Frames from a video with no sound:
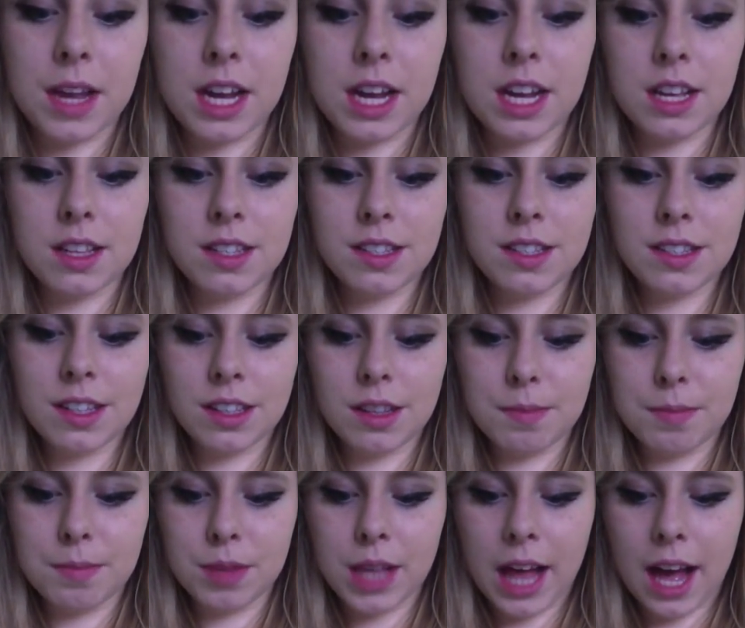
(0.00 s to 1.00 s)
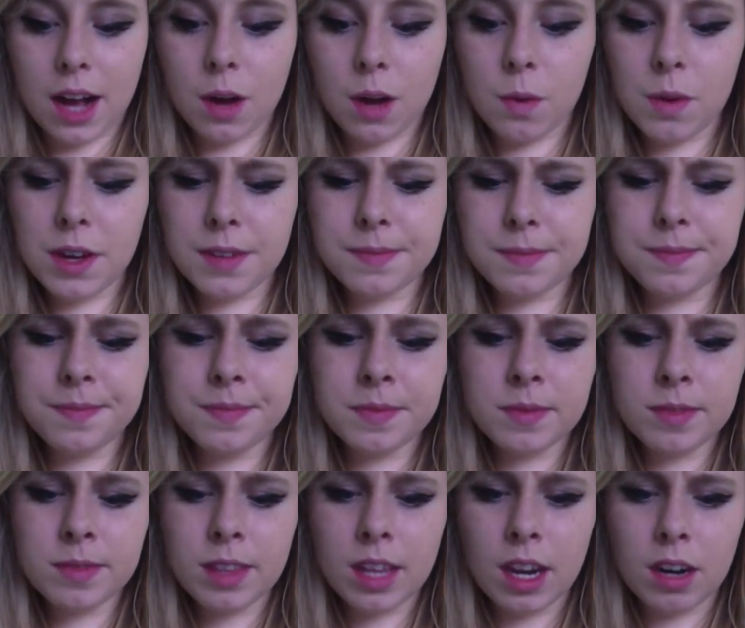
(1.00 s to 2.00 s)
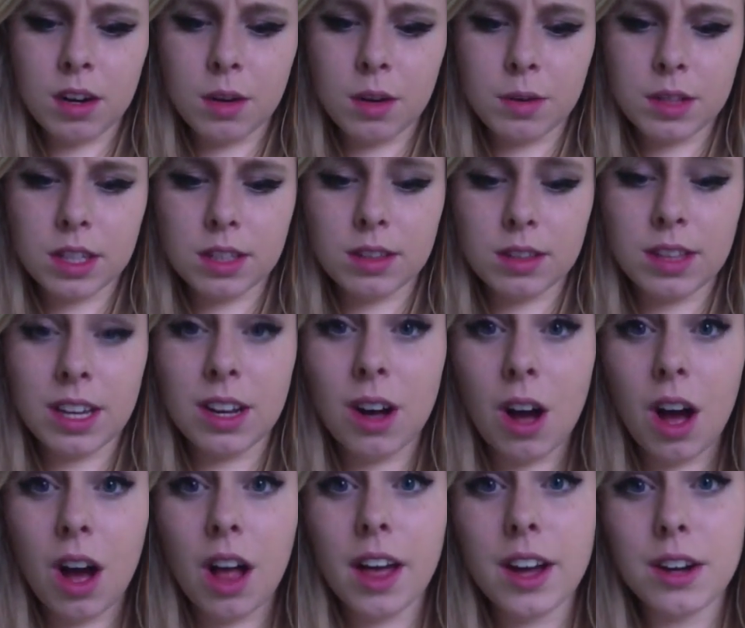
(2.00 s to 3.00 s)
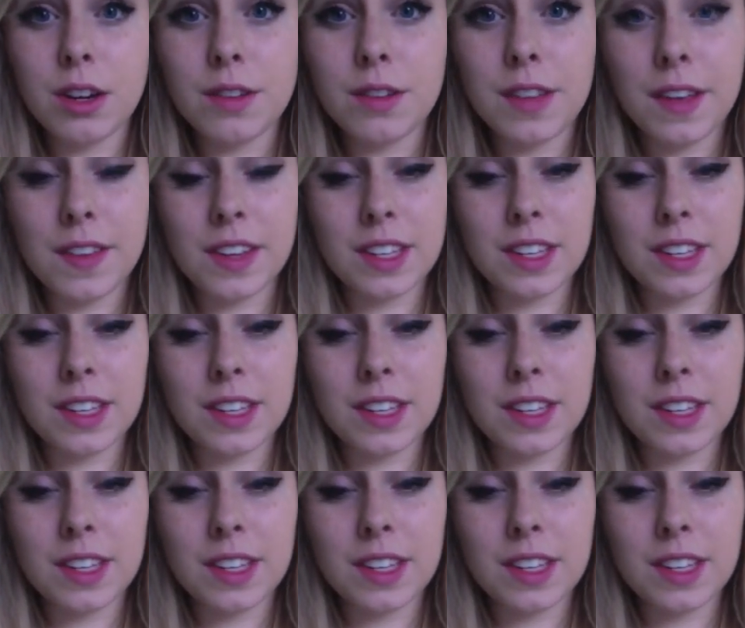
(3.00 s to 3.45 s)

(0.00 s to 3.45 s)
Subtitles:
This is like the black one. I don't know what they call it. I don't know if they have like a